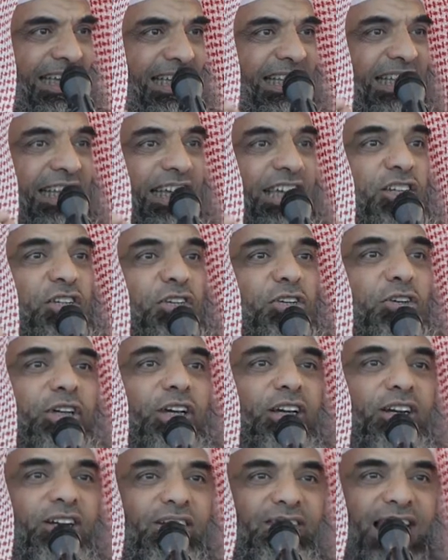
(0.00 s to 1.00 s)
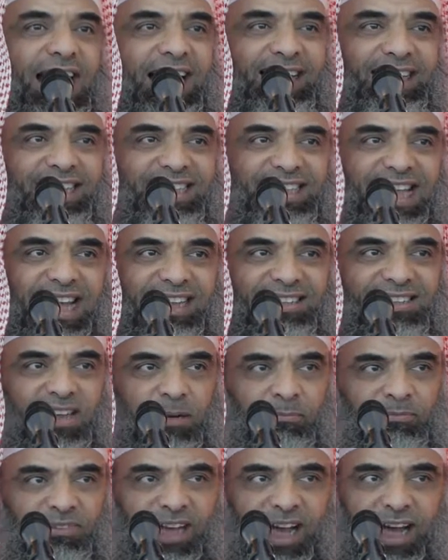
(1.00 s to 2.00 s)
The issue here is that
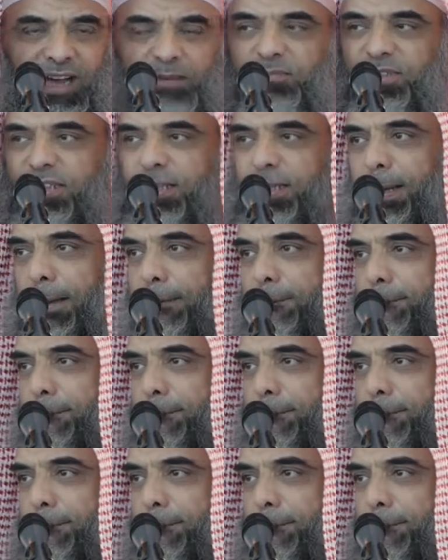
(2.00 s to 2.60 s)
sometimes